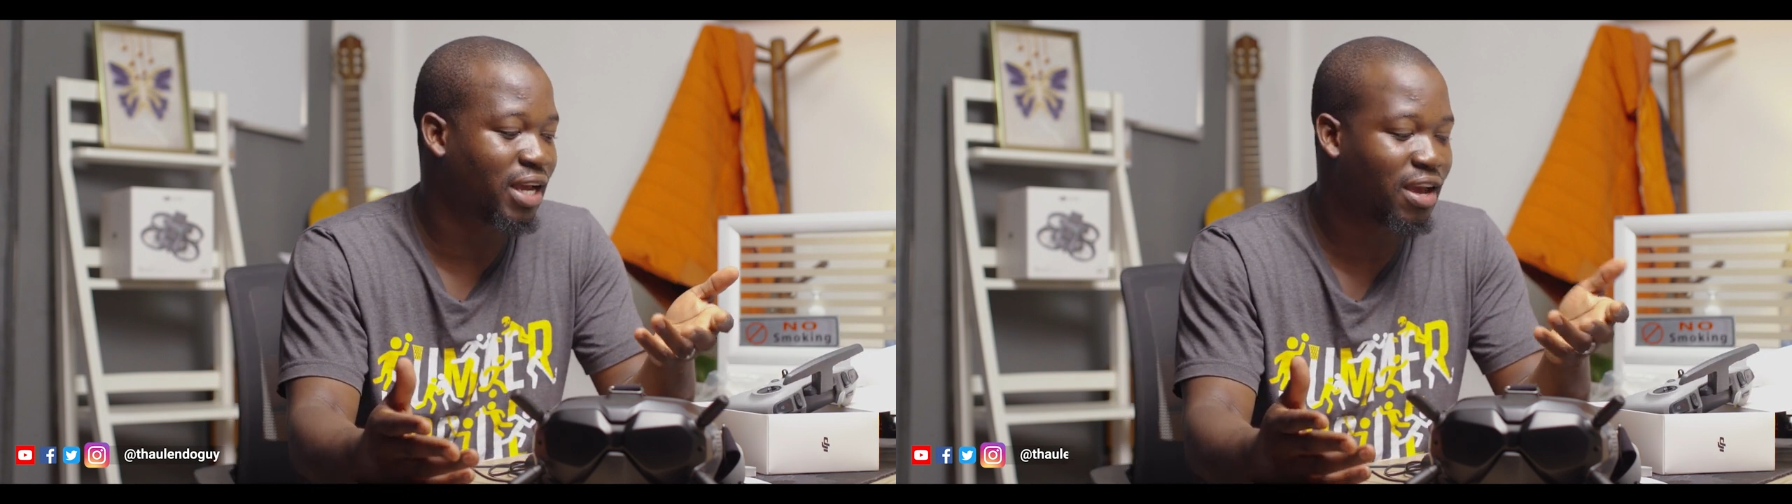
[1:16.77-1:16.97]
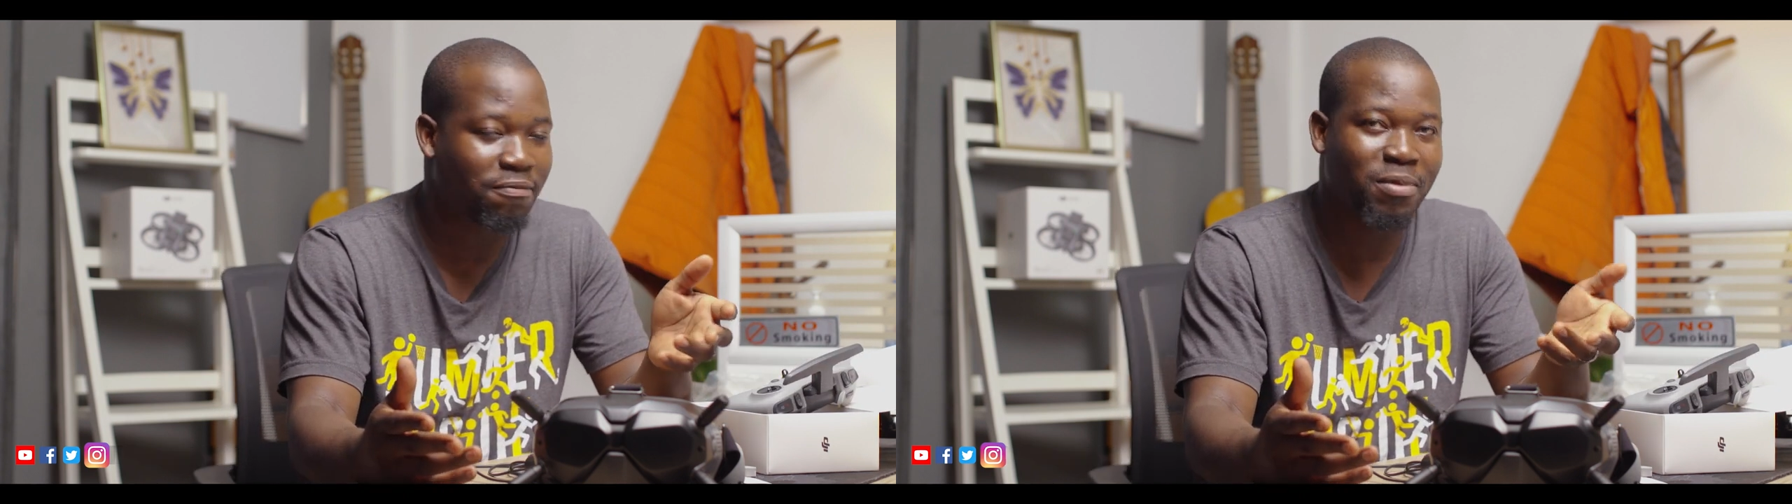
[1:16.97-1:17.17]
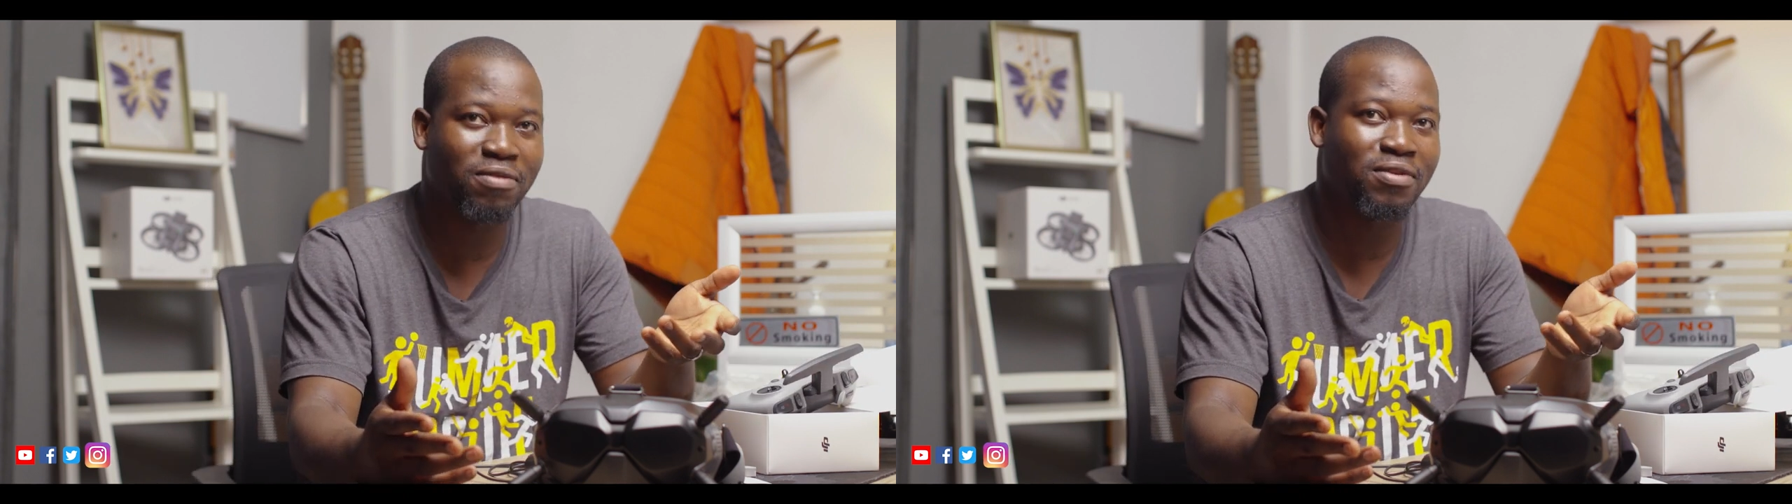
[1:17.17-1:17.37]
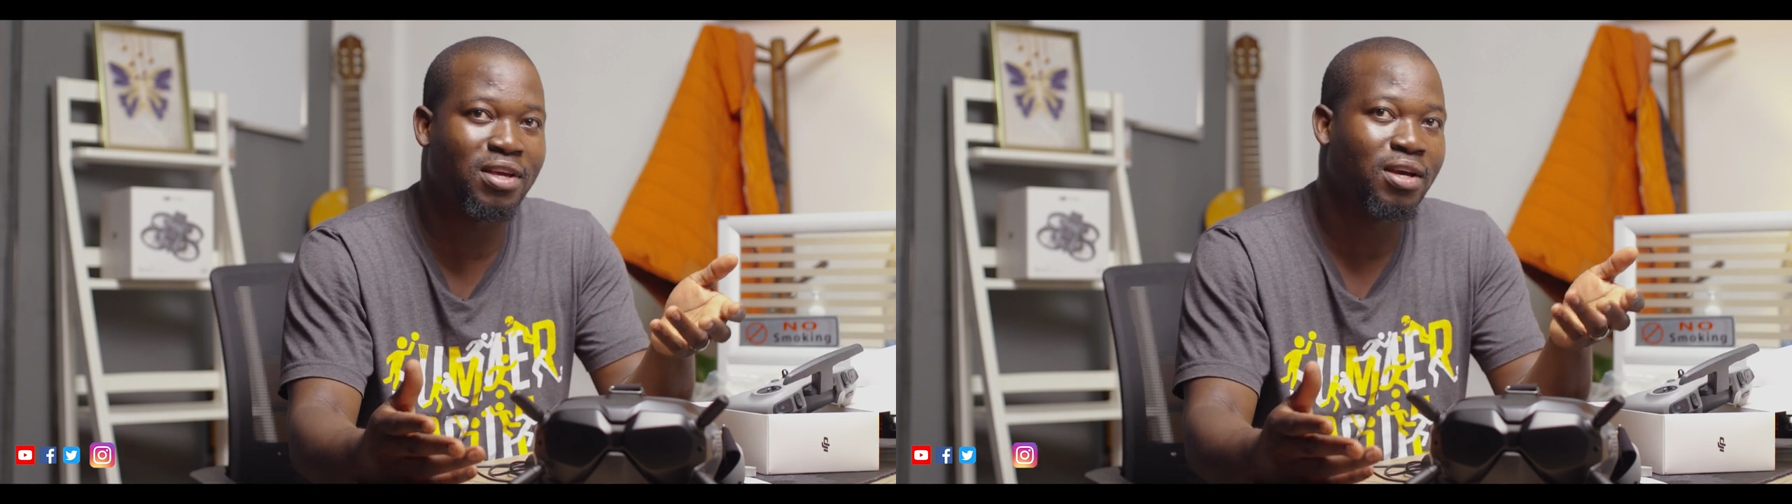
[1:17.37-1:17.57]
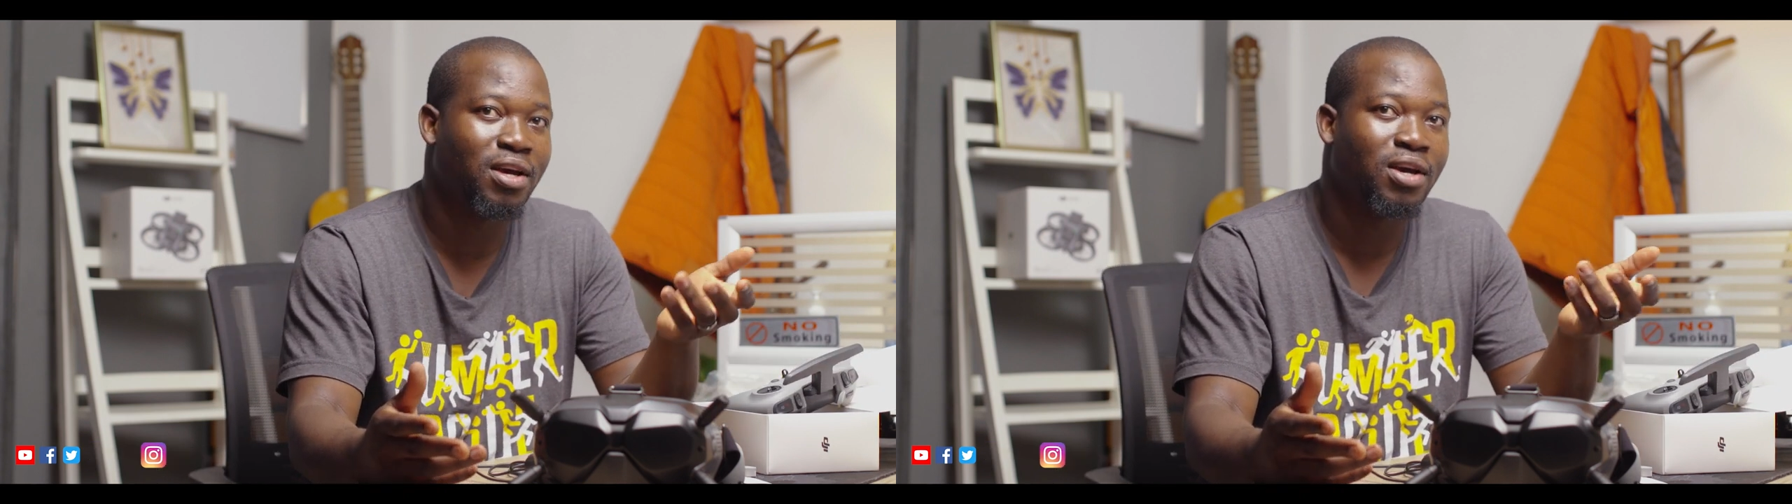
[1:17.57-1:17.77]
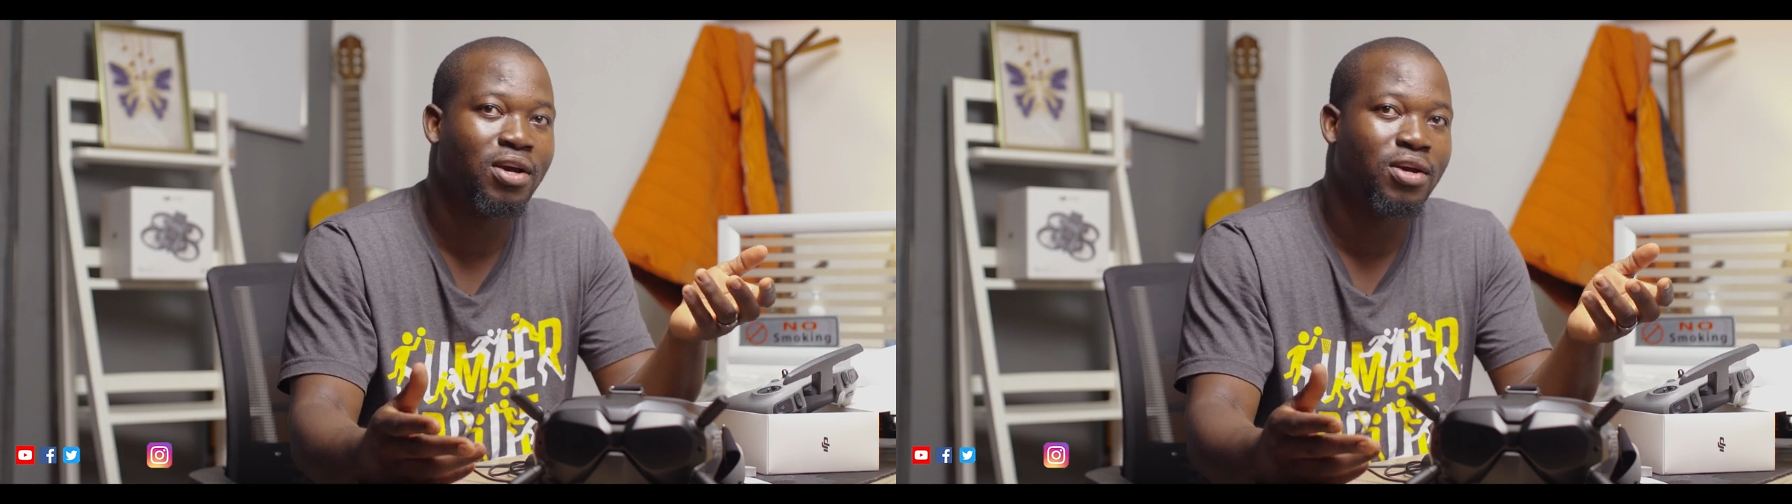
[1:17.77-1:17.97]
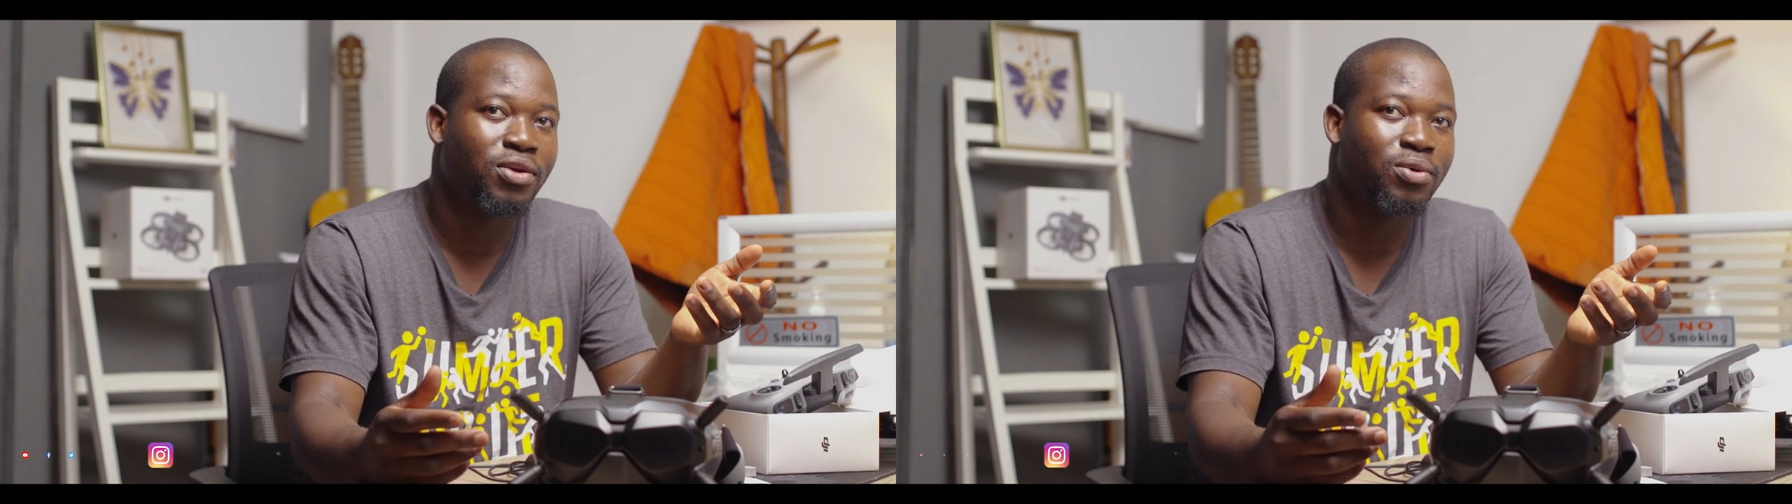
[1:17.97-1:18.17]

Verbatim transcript: FPV,